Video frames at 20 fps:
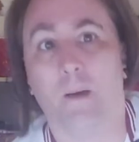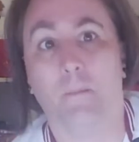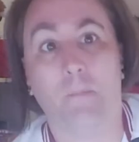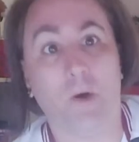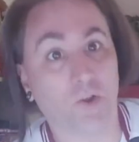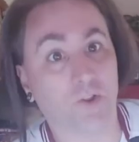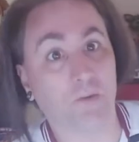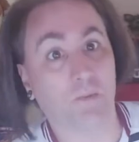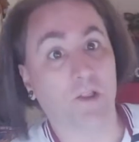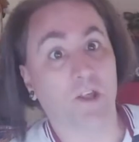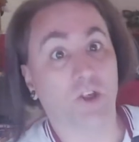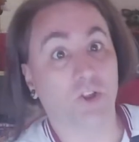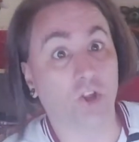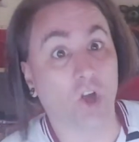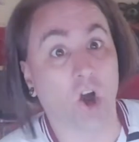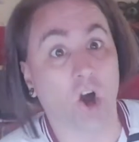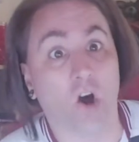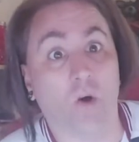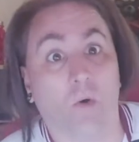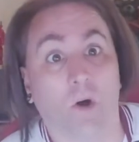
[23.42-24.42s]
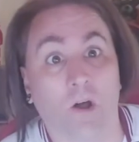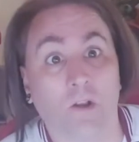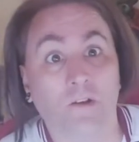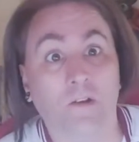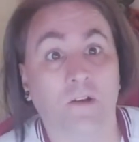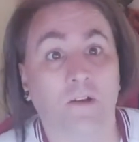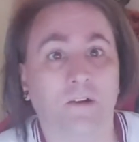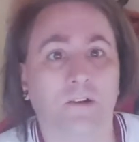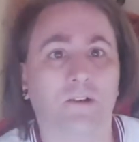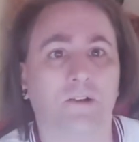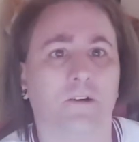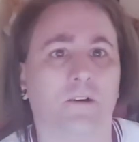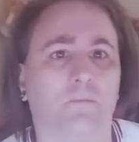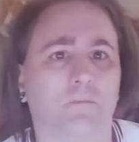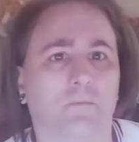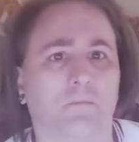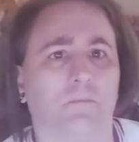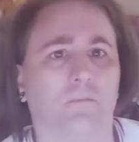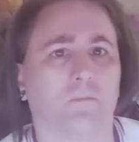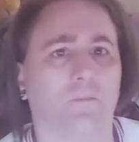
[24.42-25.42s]
possibly a short one
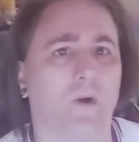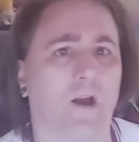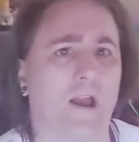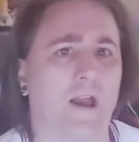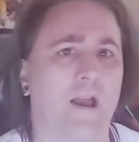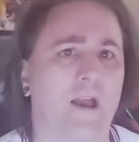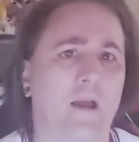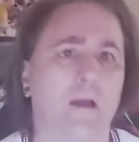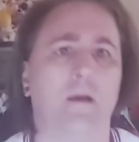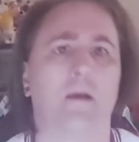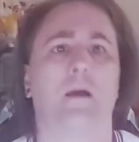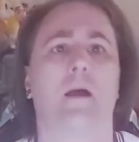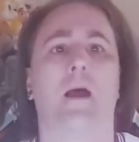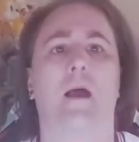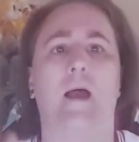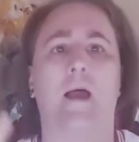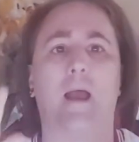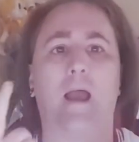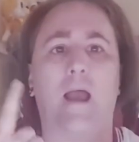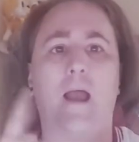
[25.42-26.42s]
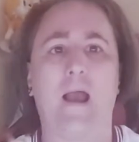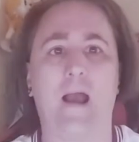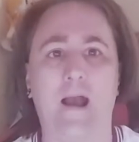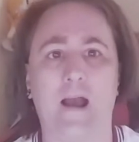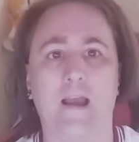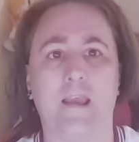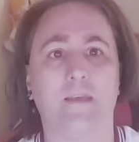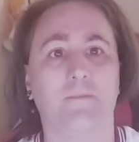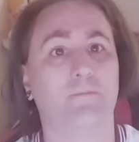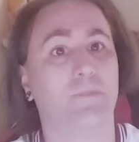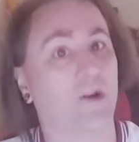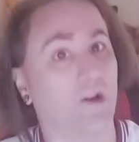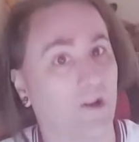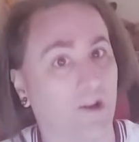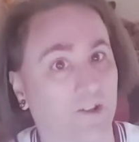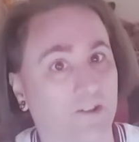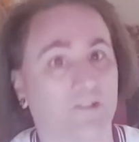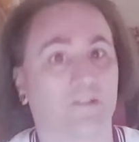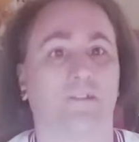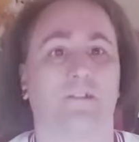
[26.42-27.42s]
um, where I
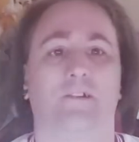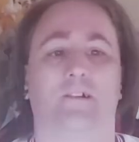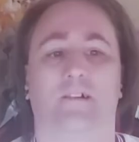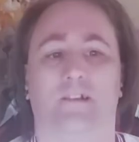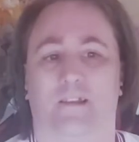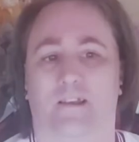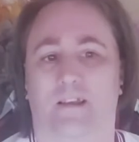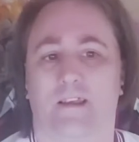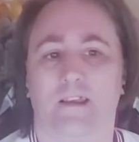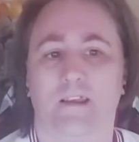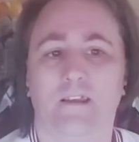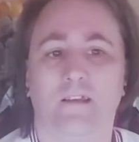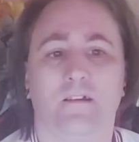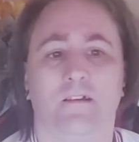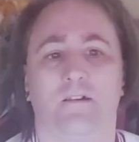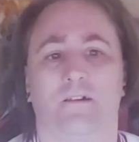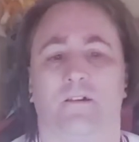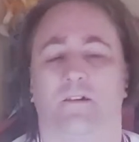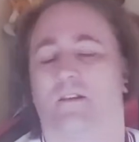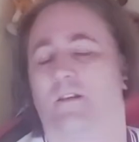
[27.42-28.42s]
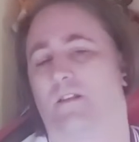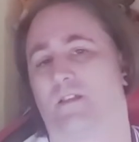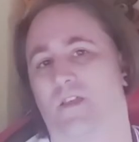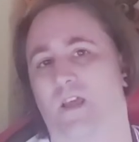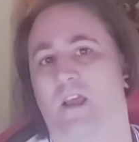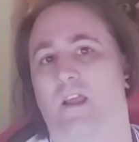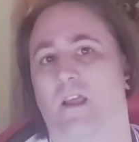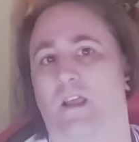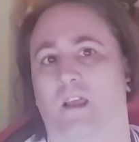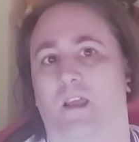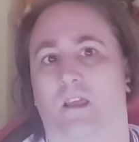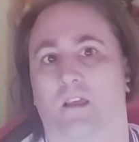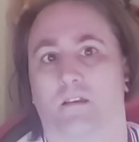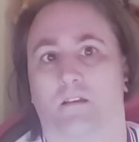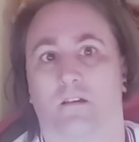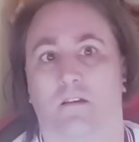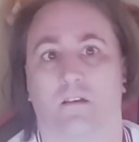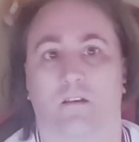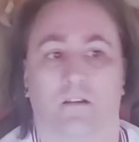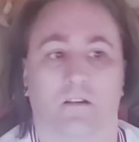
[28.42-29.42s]
personally think
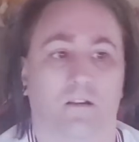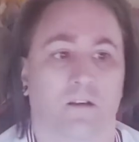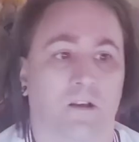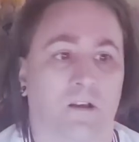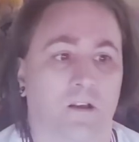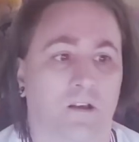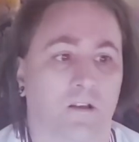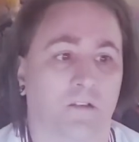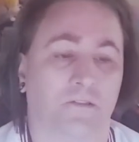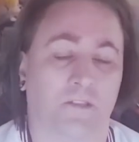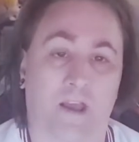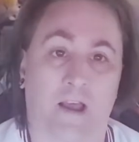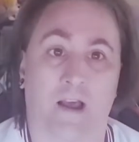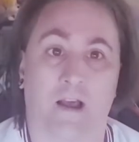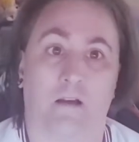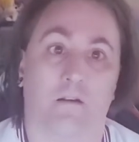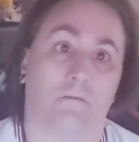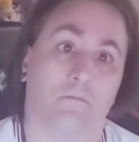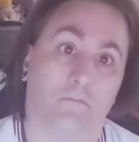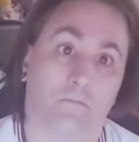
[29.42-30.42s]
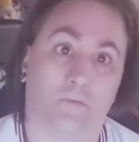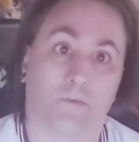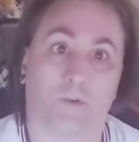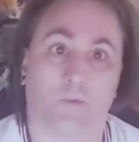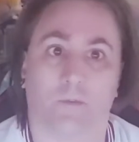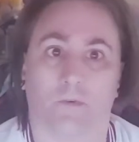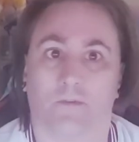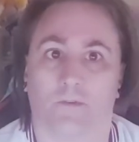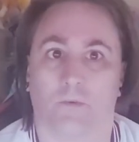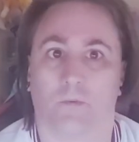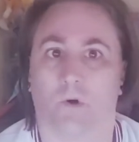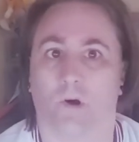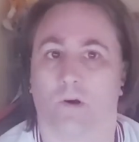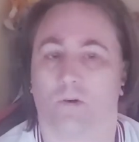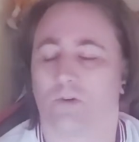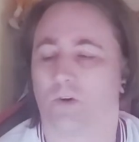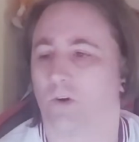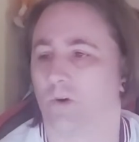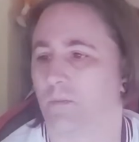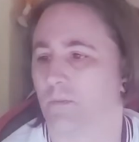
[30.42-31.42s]
that some of the
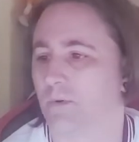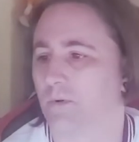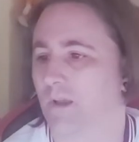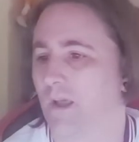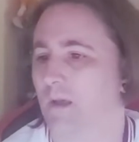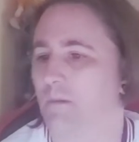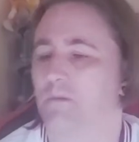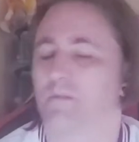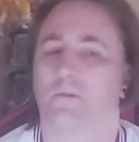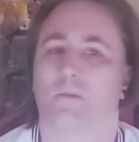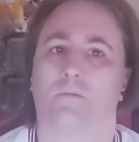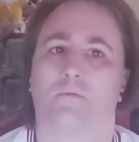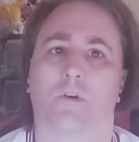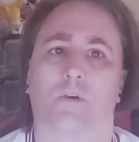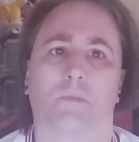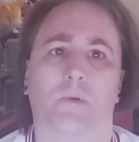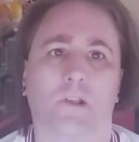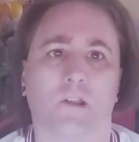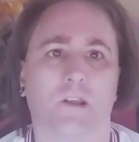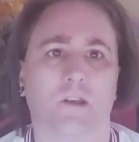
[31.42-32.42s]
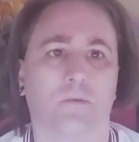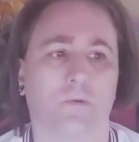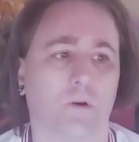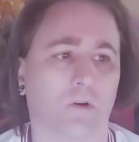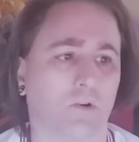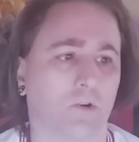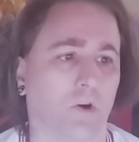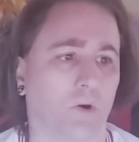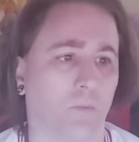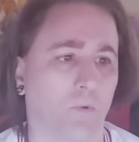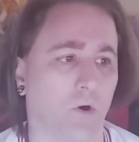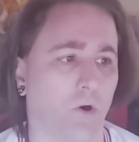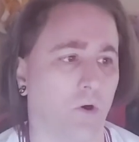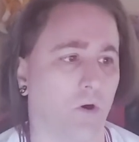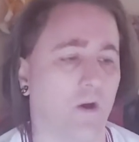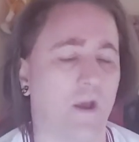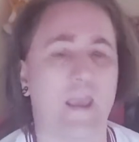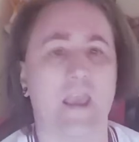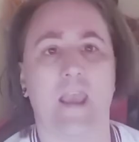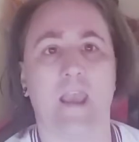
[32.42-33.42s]
World Cup games for the Rugby League World Cup
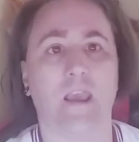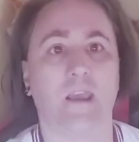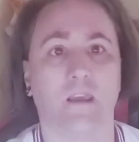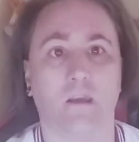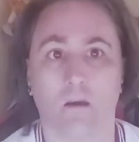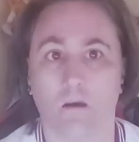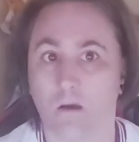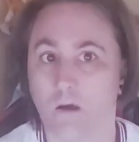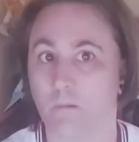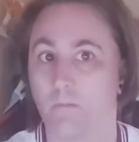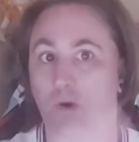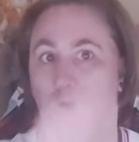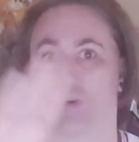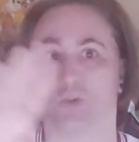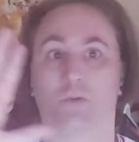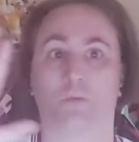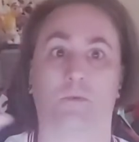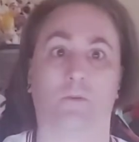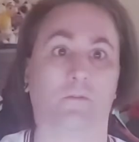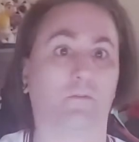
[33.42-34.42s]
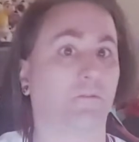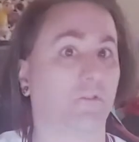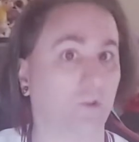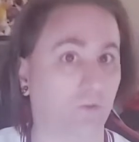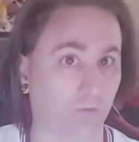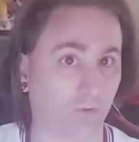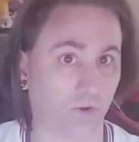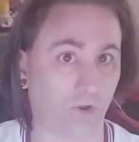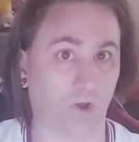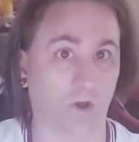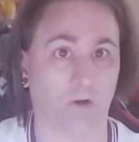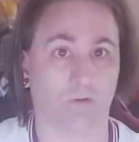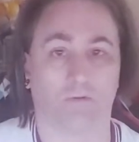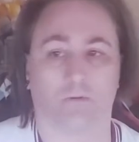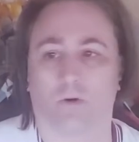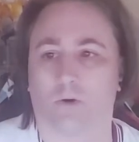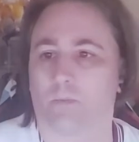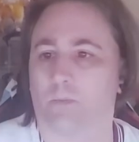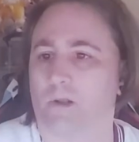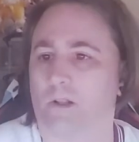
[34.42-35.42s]
or a possible future
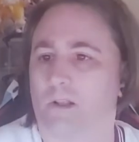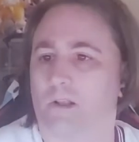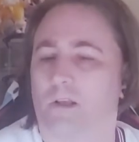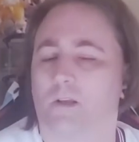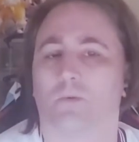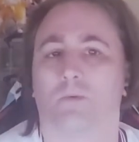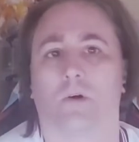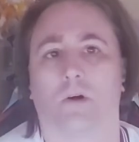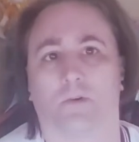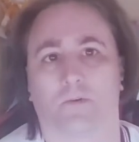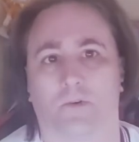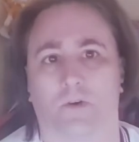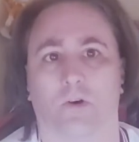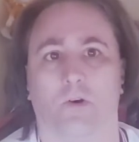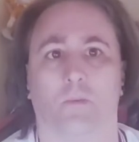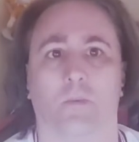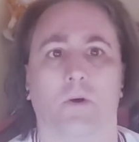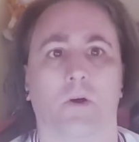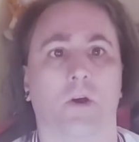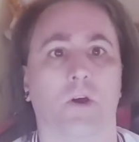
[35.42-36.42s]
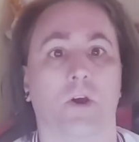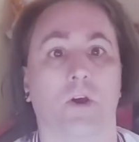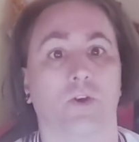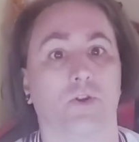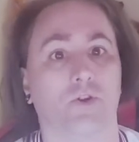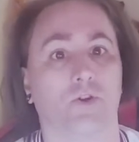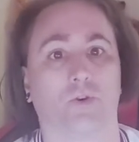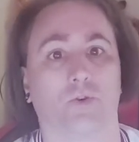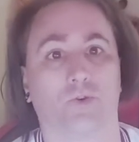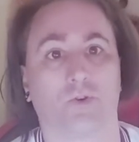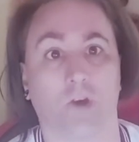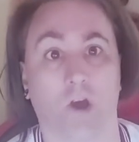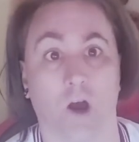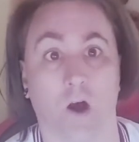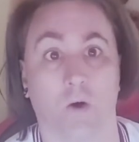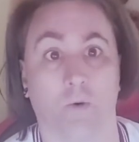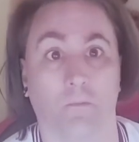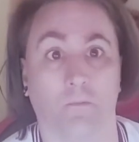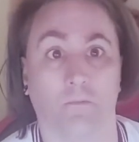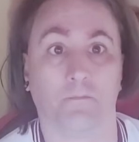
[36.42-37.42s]
Rugby League World Cup should
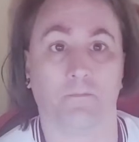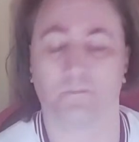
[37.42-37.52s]
go.